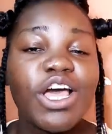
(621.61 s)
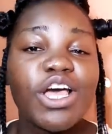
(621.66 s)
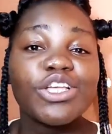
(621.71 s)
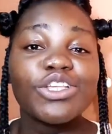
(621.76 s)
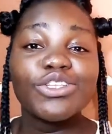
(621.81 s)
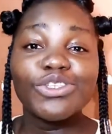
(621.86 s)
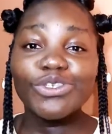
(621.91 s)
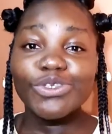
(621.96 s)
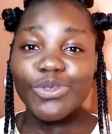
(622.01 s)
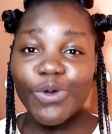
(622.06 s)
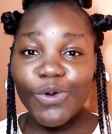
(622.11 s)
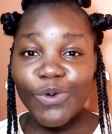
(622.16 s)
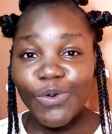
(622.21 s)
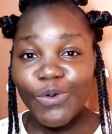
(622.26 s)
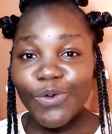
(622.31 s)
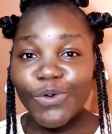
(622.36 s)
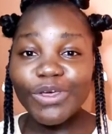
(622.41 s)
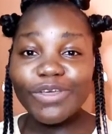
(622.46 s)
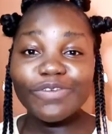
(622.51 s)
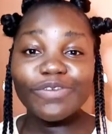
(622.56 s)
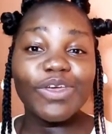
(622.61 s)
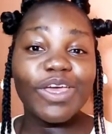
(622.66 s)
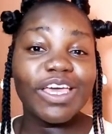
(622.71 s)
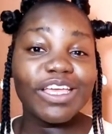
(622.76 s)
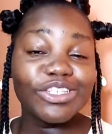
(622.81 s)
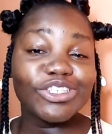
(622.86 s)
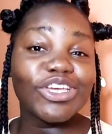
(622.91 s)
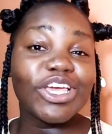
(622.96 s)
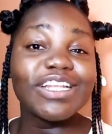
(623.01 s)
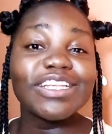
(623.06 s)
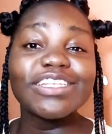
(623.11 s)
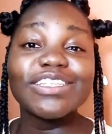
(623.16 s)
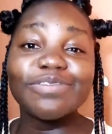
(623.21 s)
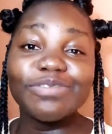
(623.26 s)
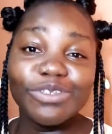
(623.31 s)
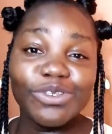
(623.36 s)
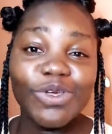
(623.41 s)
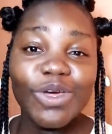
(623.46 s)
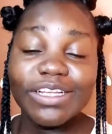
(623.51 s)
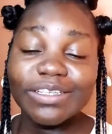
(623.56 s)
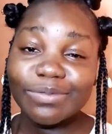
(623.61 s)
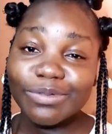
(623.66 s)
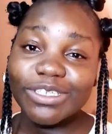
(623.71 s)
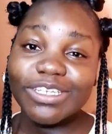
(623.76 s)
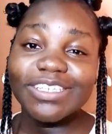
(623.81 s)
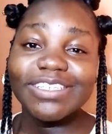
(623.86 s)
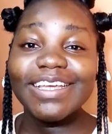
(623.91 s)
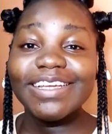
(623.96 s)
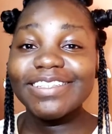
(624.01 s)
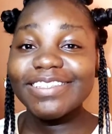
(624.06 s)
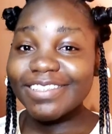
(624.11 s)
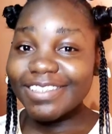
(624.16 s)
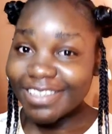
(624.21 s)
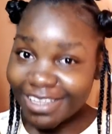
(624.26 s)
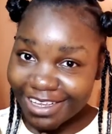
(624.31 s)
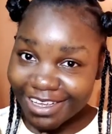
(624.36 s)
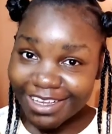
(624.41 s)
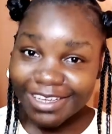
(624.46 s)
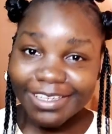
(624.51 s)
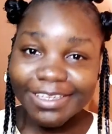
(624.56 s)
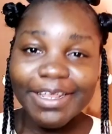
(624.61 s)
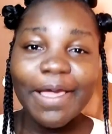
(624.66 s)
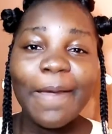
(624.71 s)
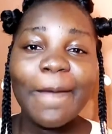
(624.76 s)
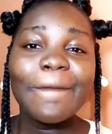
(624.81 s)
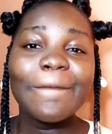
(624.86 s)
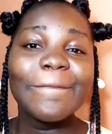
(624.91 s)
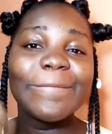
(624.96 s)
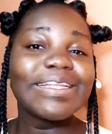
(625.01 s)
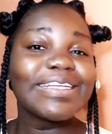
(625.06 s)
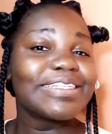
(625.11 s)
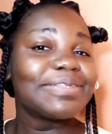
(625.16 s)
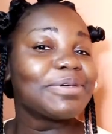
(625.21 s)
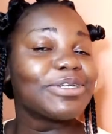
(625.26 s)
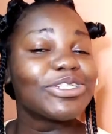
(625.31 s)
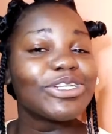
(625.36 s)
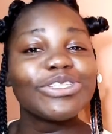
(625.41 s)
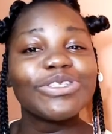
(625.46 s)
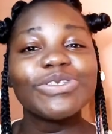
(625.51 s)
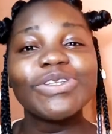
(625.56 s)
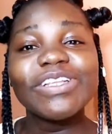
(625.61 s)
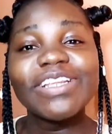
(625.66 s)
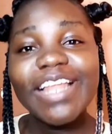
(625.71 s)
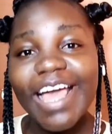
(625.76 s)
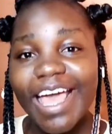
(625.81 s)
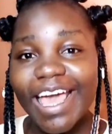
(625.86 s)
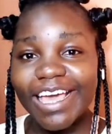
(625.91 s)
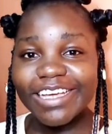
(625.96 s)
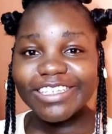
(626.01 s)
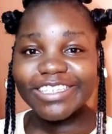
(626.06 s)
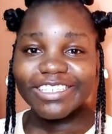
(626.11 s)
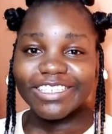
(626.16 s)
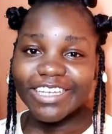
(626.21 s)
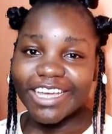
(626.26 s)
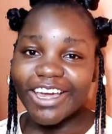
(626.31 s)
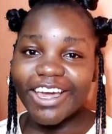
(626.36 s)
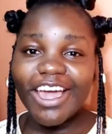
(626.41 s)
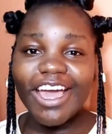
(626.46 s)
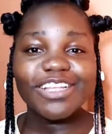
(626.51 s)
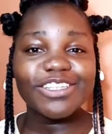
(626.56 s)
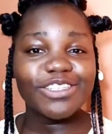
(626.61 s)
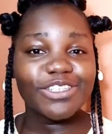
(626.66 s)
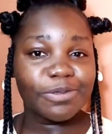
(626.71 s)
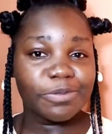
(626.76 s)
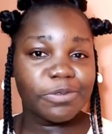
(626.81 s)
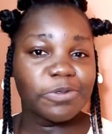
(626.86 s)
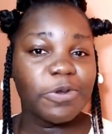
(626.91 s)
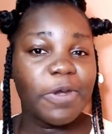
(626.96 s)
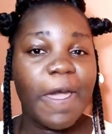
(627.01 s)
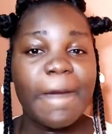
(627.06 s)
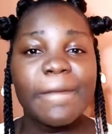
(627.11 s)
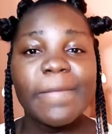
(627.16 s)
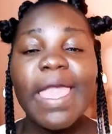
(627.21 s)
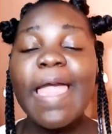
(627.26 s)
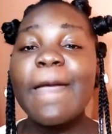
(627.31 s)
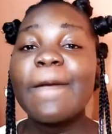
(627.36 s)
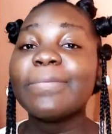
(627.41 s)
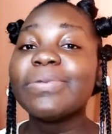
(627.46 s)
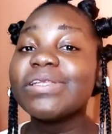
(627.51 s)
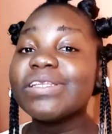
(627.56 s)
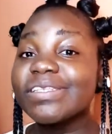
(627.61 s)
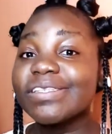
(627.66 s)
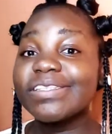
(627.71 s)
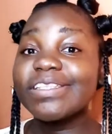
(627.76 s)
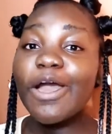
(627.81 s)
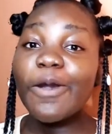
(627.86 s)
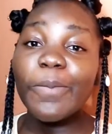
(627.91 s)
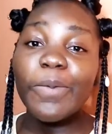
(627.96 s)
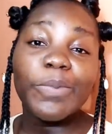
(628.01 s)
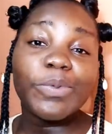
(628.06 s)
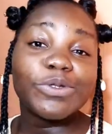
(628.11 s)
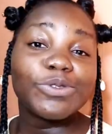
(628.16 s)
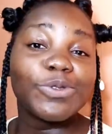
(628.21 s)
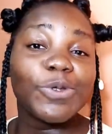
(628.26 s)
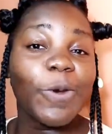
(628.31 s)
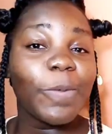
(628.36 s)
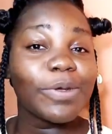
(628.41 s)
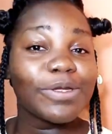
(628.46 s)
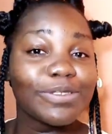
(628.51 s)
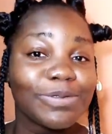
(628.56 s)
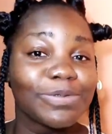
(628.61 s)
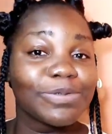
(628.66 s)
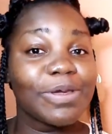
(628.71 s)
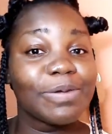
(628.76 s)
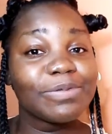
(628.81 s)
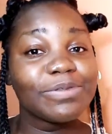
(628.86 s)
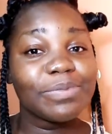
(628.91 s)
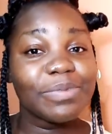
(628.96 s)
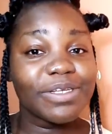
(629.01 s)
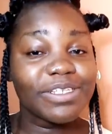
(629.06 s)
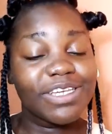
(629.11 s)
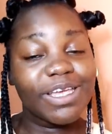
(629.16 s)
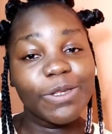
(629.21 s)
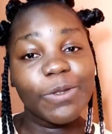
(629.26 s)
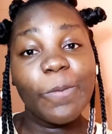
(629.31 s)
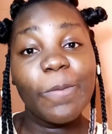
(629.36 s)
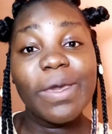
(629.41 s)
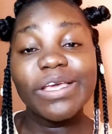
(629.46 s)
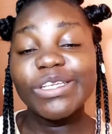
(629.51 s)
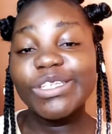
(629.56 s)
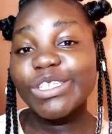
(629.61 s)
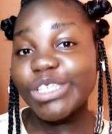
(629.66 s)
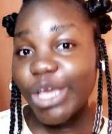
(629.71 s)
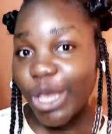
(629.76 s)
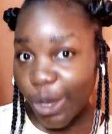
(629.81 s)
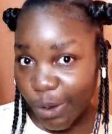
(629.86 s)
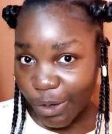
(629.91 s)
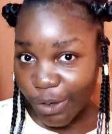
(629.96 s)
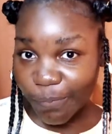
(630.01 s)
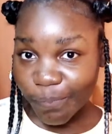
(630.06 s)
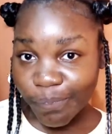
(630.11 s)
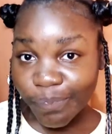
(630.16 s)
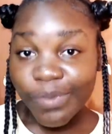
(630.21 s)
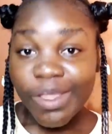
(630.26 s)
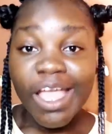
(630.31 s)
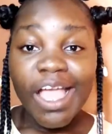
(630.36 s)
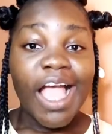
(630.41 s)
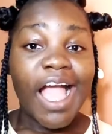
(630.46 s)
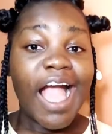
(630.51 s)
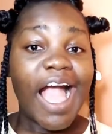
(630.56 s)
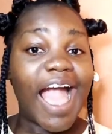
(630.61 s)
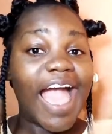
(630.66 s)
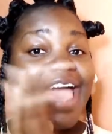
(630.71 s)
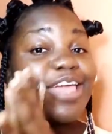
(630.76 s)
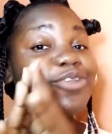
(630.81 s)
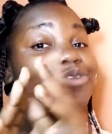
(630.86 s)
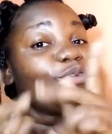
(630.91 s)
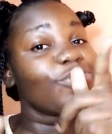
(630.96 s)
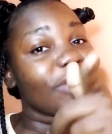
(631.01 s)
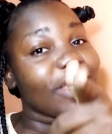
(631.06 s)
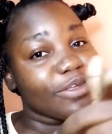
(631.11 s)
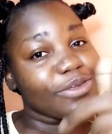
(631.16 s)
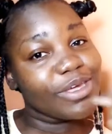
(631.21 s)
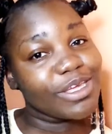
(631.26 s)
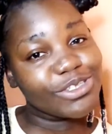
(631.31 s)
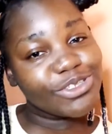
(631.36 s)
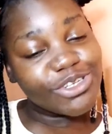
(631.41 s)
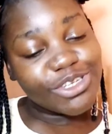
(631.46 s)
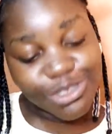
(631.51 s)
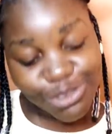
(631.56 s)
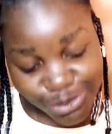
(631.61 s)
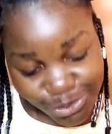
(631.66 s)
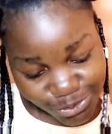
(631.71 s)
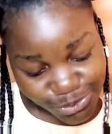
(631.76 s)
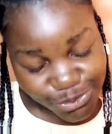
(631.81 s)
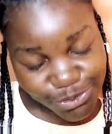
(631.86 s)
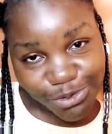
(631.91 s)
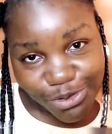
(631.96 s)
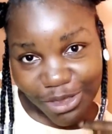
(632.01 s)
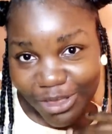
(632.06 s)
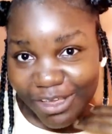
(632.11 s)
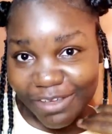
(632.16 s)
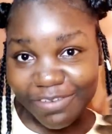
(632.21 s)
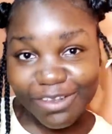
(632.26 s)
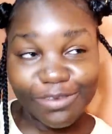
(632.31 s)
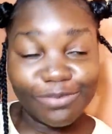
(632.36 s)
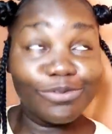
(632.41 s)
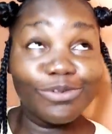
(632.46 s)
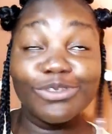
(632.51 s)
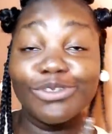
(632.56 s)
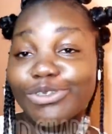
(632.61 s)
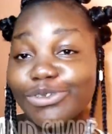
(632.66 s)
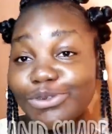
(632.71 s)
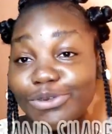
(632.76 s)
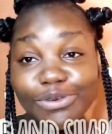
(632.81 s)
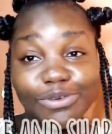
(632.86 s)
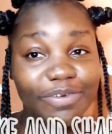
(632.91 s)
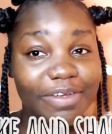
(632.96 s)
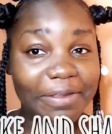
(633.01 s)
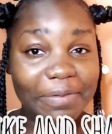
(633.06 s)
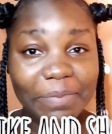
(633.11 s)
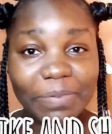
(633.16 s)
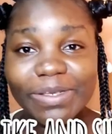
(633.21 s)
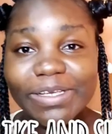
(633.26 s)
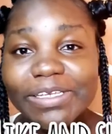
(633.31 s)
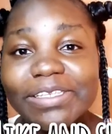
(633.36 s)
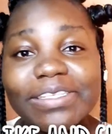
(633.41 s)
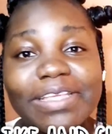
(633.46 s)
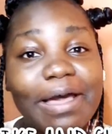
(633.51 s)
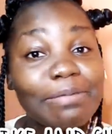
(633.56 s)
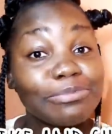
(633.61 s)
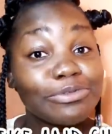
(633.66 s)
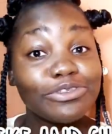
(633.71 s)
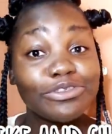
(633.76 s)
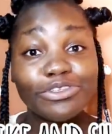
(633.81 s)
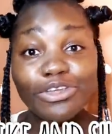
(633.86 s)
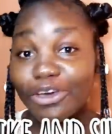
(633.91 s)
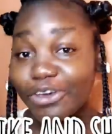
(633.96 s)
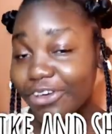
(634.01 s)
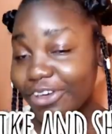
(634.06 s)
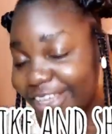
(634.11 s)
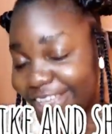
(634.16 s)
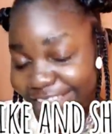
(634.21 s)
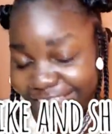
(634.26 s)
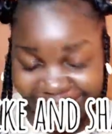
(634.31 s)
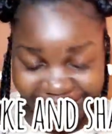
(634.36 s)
So if you enjoyed this video as much as I did, please make sure to like, share, and subscribe. Please tell people to come and subscribe to my channel by sharing. I know that you enjoyed this tutorial, even if it was just all over the place. I'm sorry.